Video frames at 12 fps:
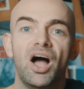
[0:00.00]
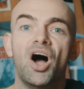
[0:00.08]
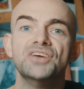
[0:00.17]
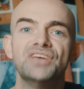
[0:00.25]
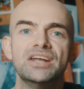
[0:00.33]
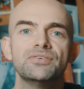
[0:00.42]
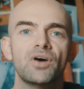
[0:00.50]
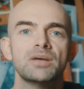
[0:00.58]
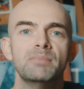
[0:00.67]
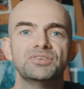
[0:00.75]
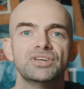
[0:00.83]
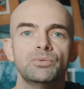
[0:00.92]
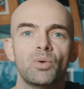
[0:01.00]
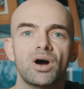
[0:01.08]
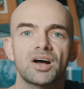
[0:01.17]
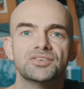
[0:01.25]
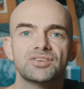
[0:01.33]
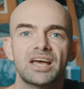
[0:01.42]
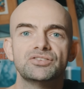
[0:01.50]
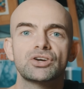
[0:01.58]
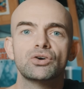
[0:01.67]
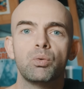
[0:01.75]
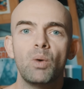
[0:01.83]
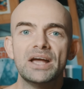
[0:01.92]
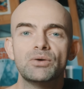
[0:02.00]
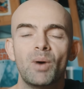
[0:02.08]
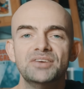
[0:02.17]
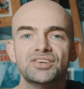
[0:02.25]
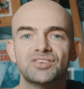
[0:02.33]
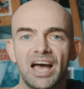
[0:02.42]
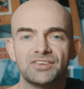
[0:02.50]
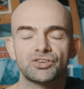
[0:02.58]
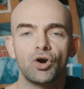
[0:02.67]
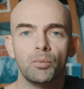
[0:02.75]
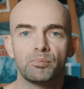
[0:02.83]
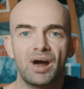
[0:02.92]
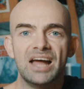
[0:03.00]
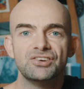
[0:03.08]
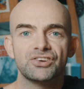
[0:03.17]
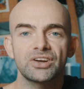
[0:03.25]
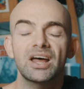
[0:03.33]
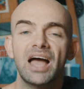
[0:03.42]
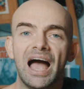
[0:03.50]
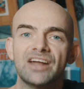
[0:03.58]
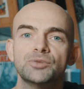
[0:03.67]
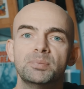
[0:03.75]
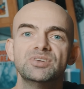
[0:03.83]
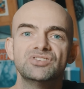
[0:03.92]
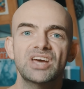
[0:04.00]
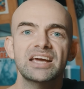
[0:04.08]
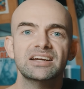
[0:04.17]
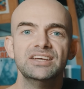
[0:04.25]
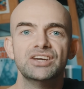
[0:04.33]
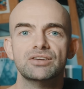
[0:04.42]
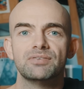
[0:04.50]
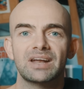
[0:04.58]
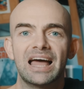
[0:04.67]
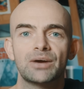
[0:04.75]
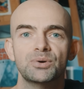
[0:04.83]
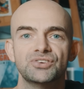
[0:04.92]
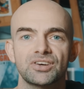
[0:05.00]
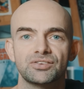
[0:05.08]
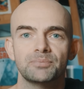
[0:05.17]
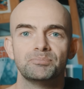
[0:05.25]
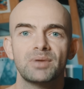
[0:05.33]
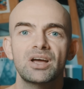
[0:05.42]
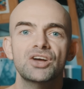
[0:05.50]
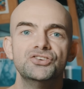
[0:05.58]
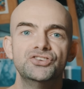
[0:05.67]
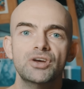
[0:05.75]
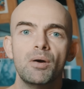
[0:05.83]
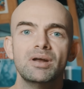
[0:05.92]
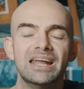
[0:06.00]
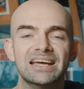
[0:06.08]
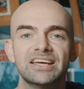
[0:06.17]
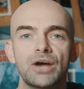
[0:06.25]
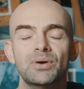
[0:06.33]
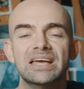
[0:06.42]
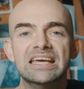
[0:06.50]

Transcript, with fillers: Identifying missing words is a quick way to test comprehension and is particularly good for languages. Duolingo